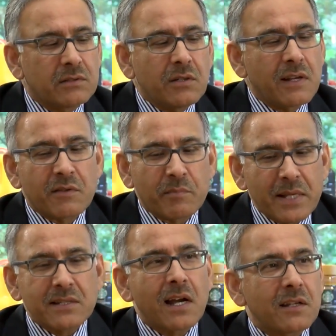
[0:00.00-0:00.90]
You can have the
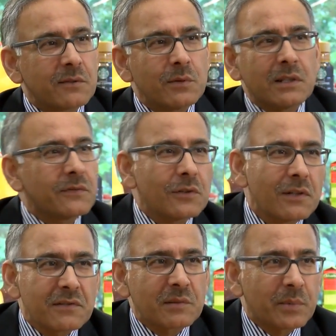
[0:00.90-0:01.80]
best diet in the world. If you
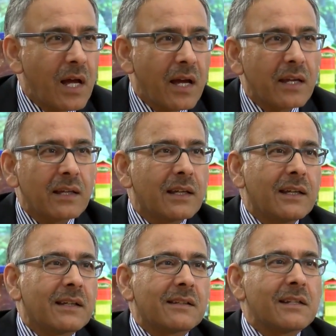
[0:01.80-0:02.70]
don't have supply,
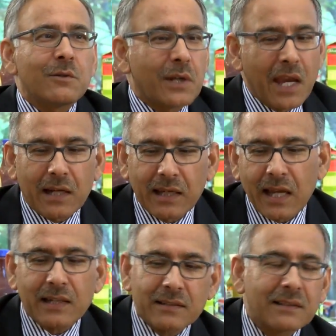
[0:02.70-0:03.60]
then you can't
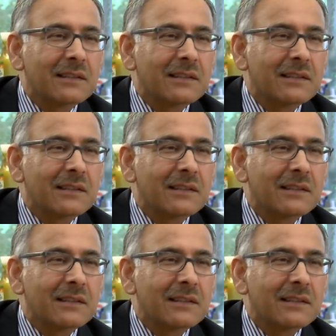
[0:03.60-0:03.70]
get